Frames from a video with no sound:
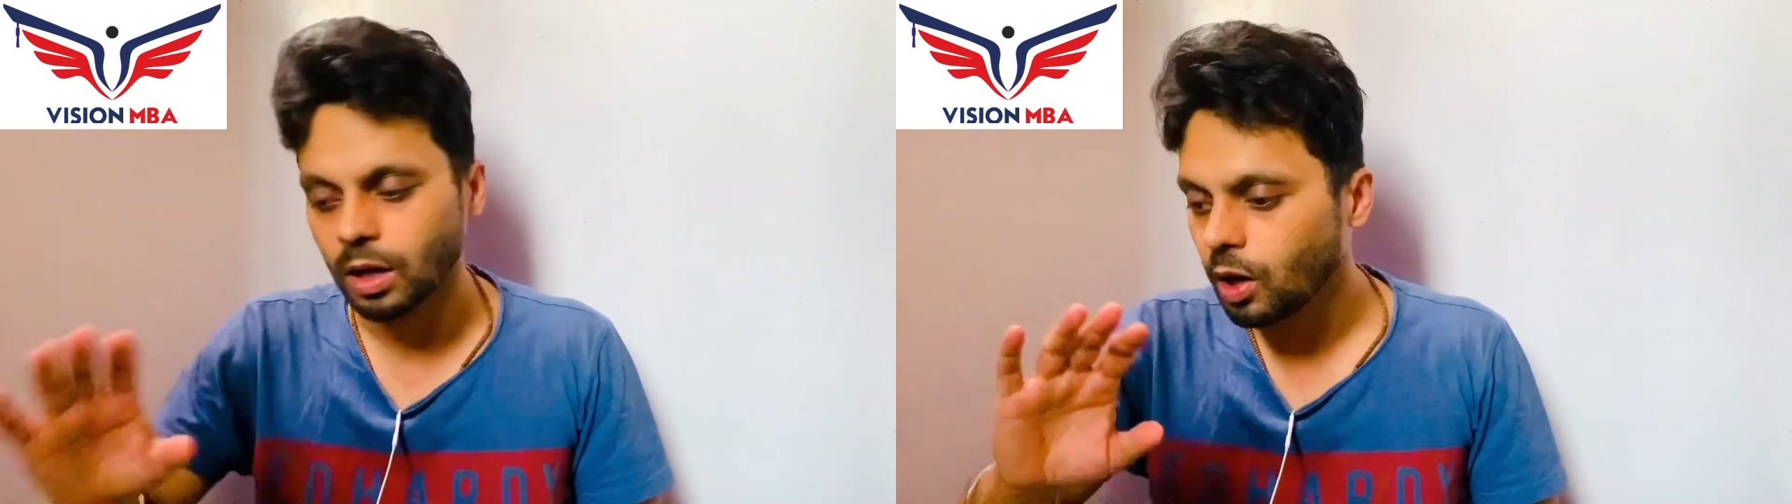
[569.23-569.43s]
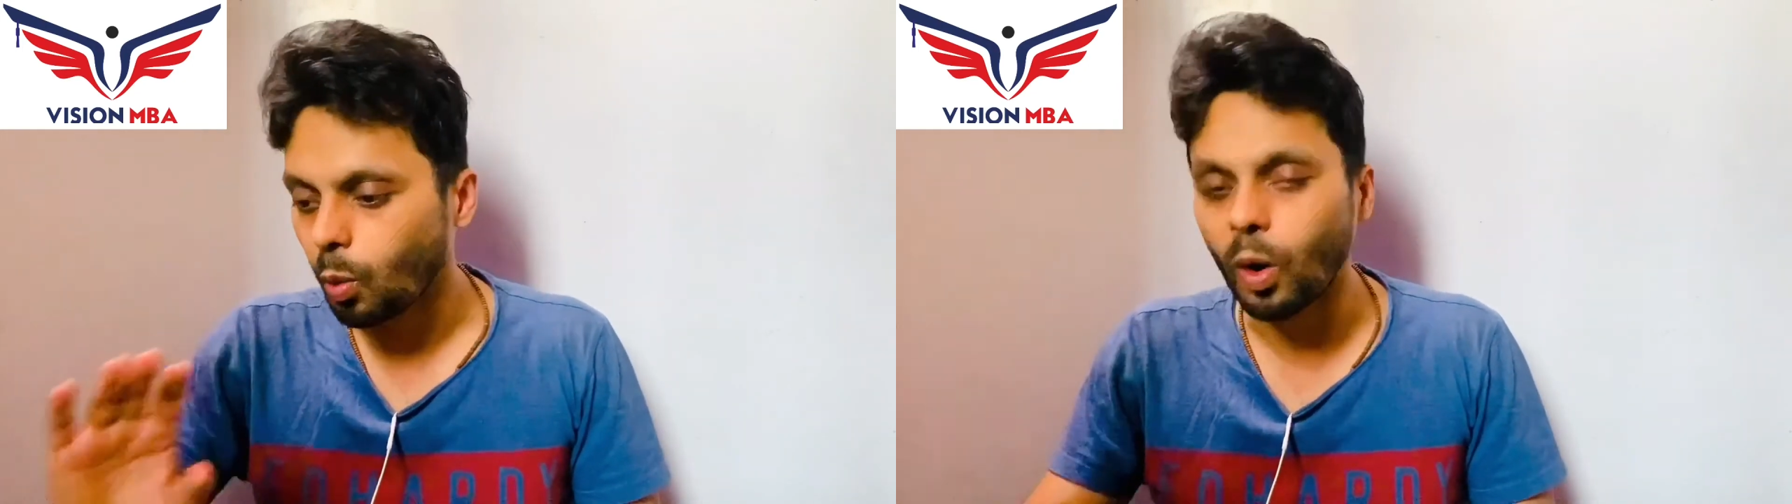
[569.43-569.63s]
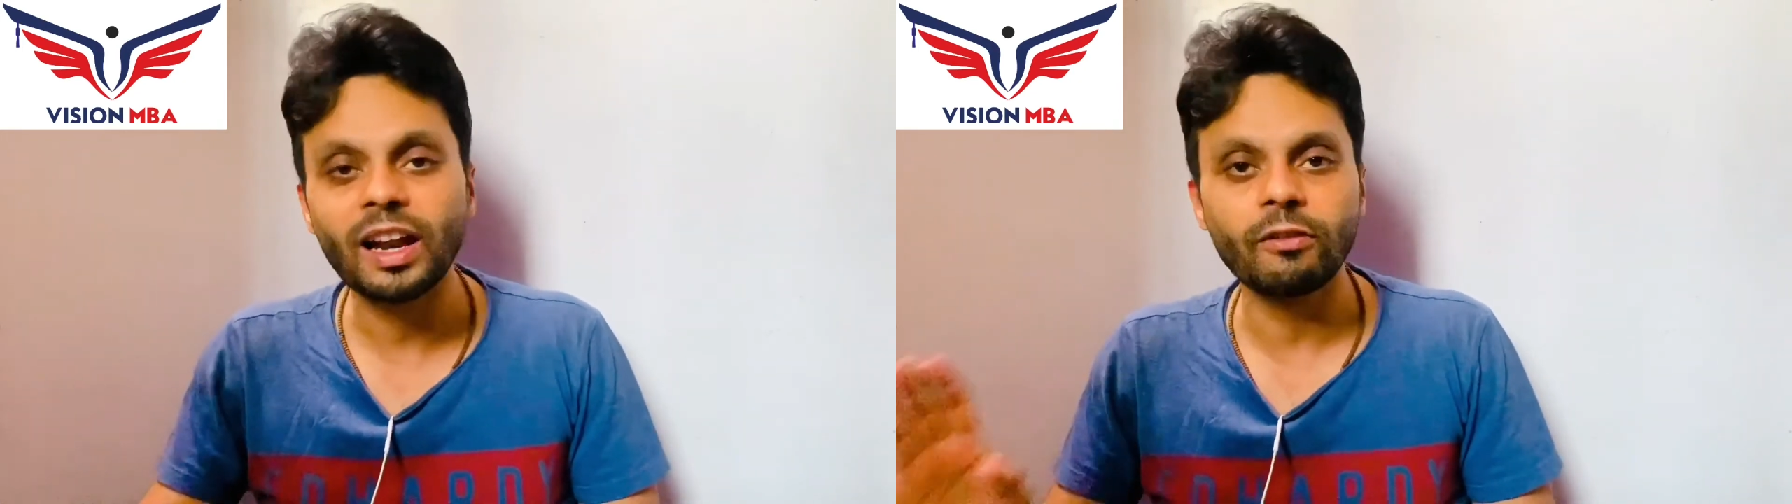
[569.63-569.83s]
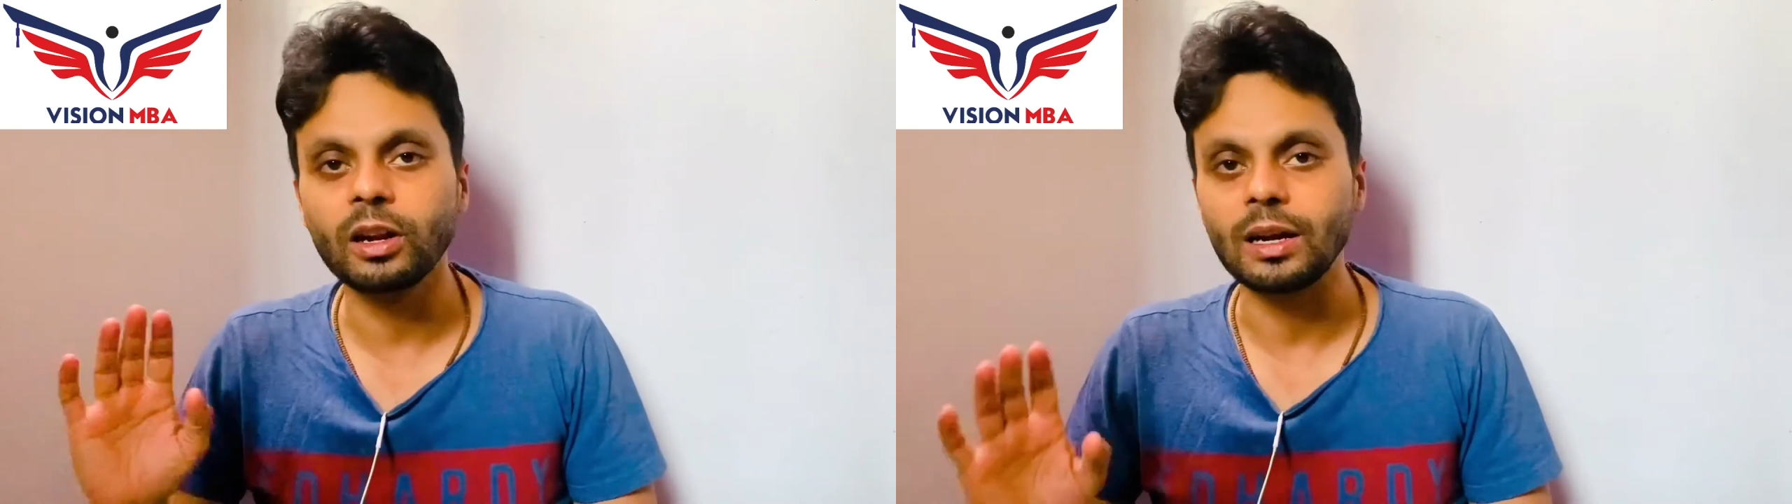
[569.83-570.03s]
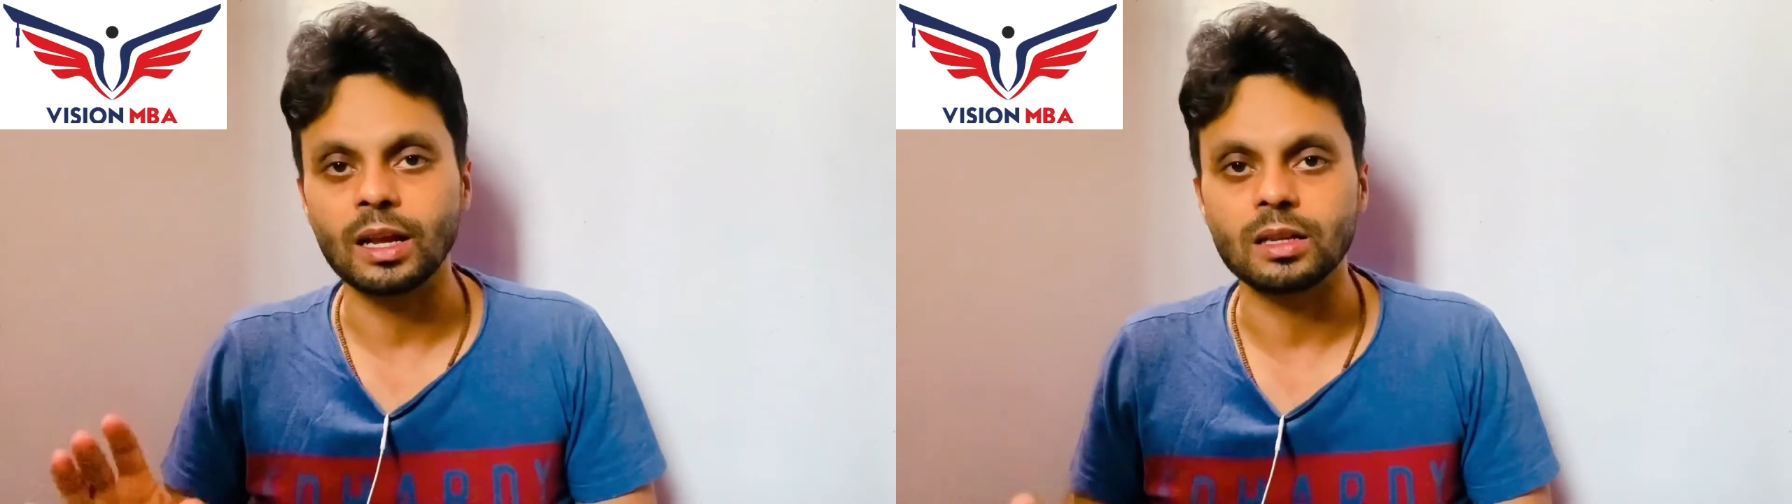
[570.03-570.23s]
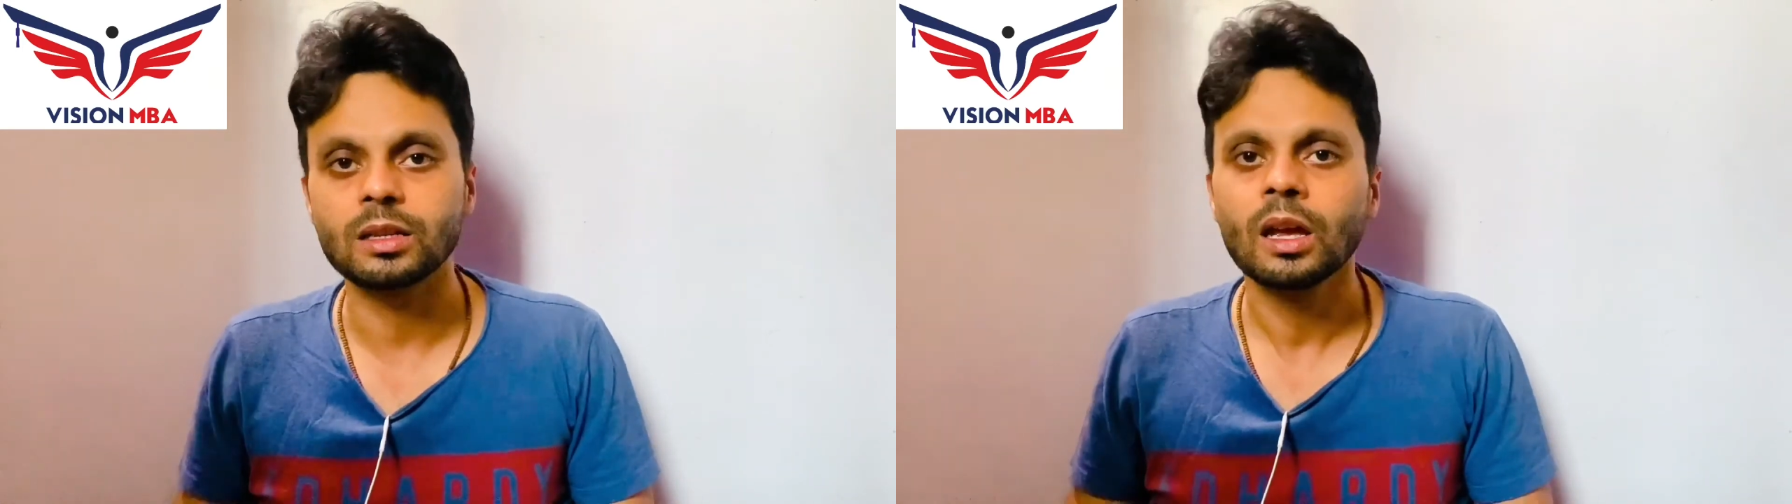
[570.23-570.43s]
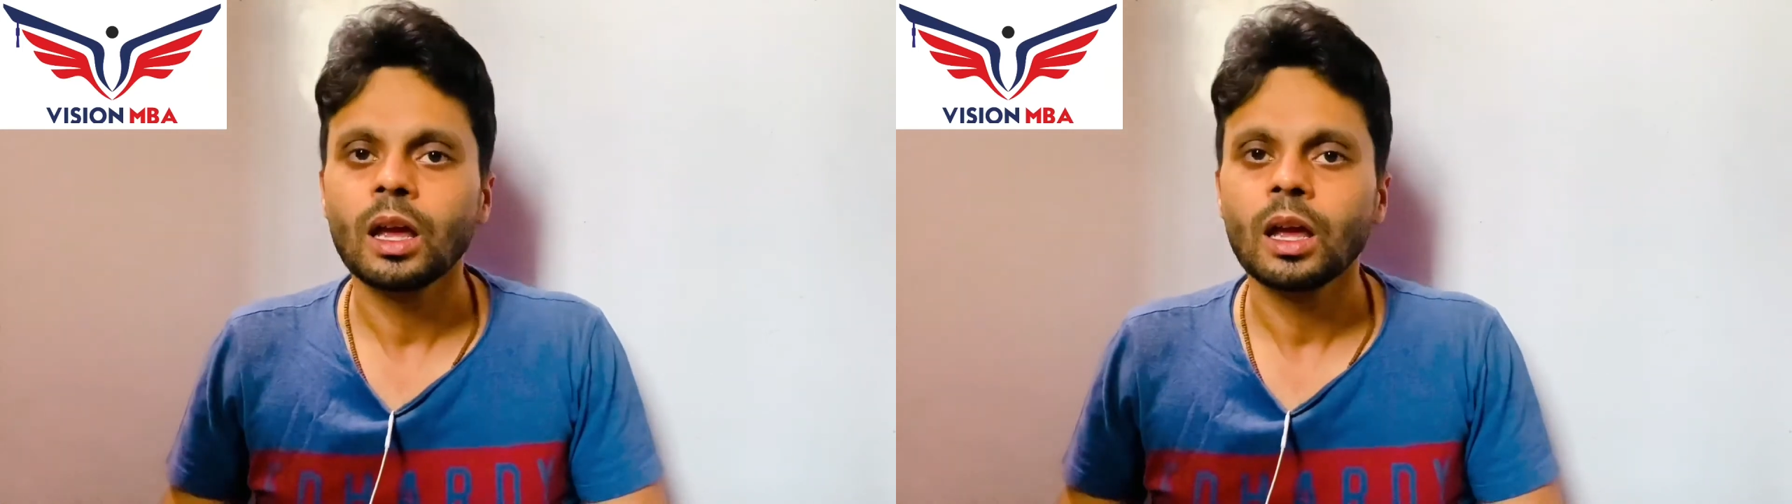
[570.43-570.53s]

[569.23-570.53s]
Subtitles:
whatever it is.